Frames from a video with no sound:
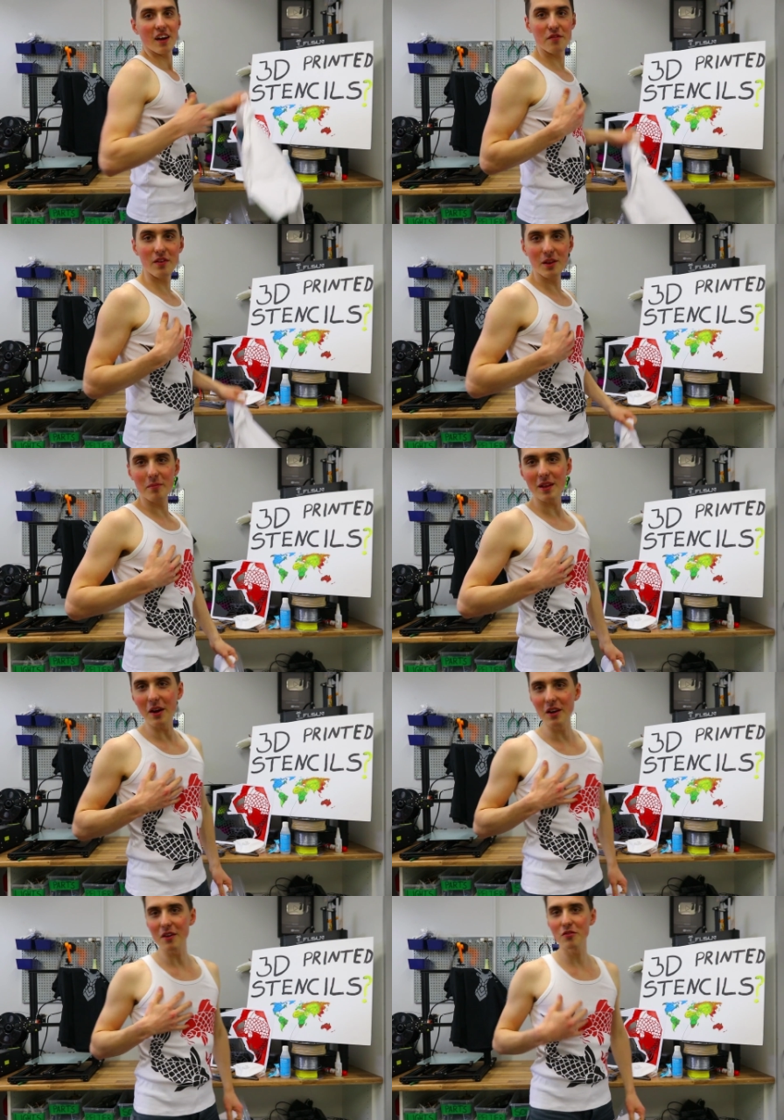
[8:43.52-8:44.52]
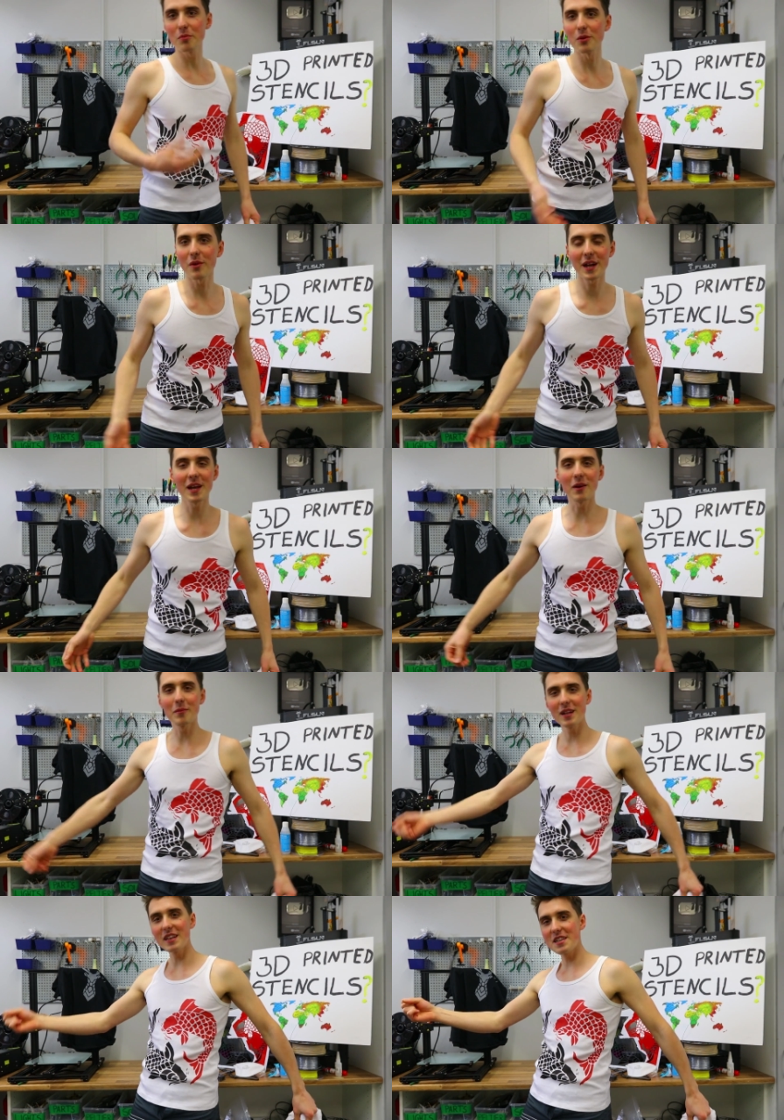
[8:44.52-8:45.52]
I feel a bit uncomfortable right now,
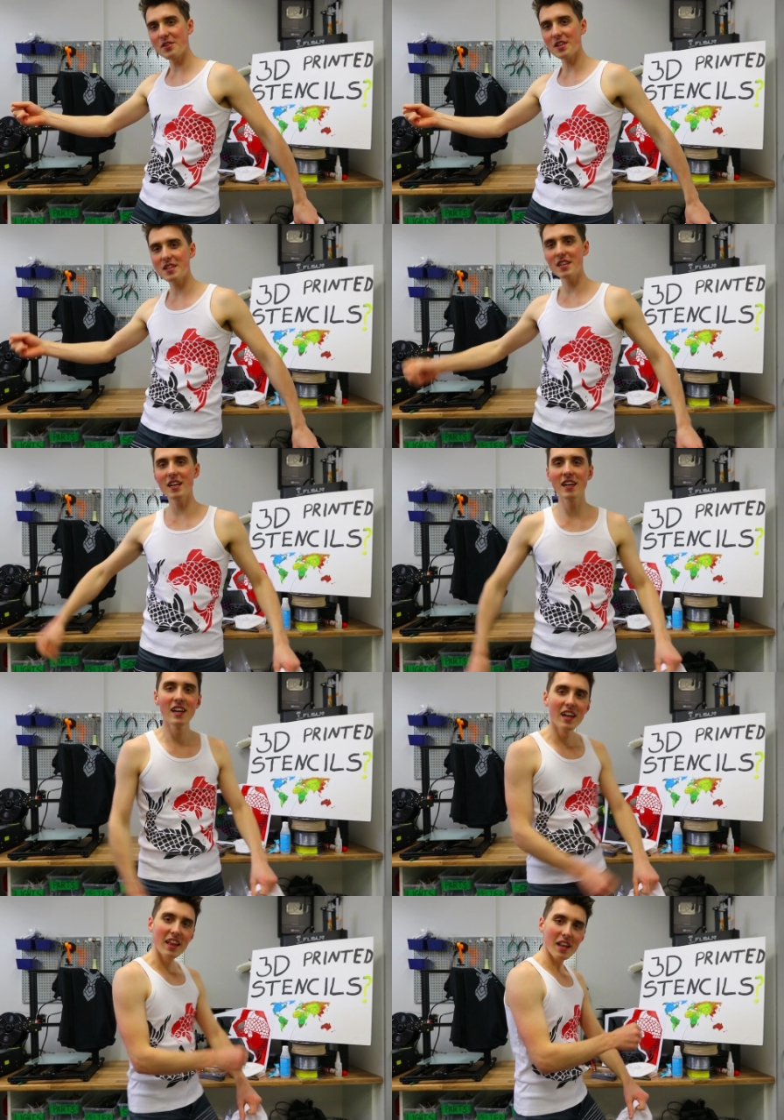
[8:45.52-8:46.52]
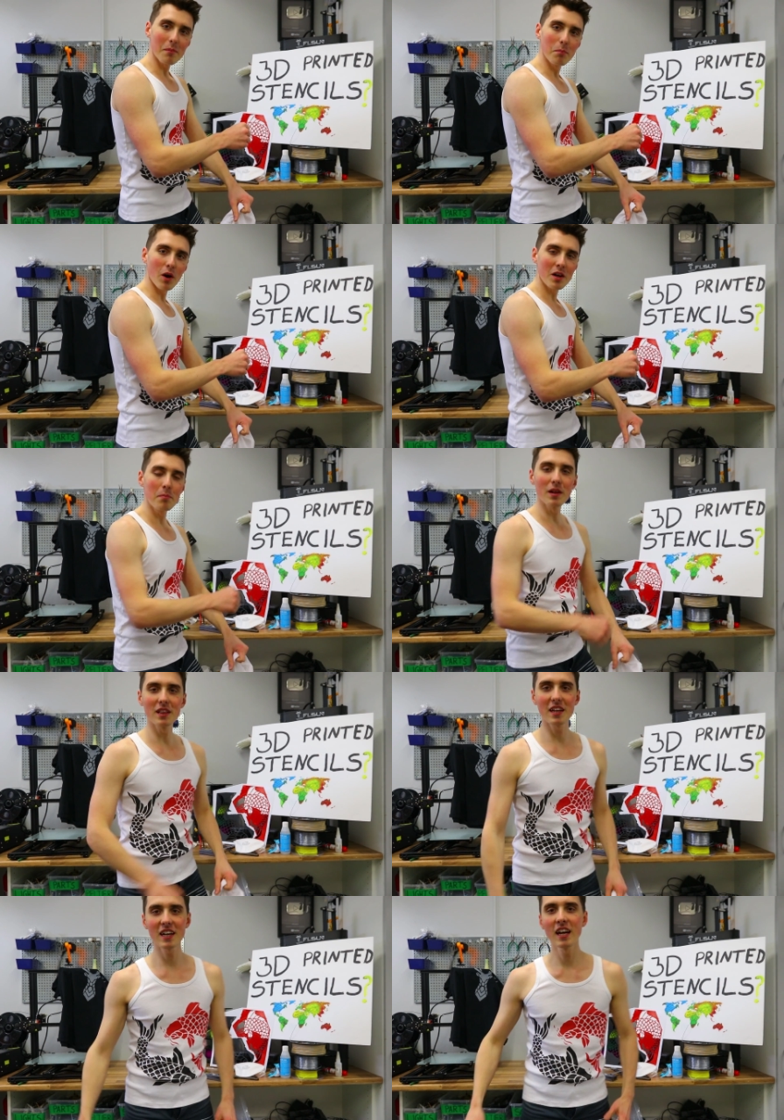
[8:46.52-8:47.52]
but at least you can see that I'm
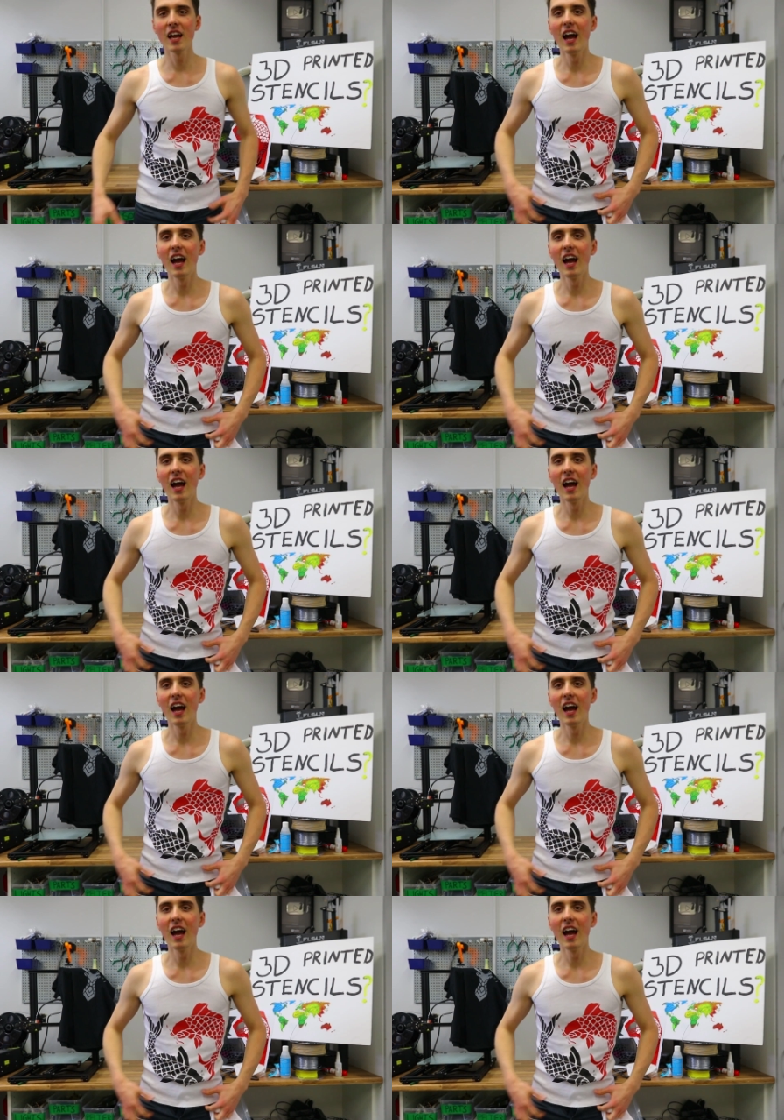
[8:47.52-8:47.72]
bodybuilding.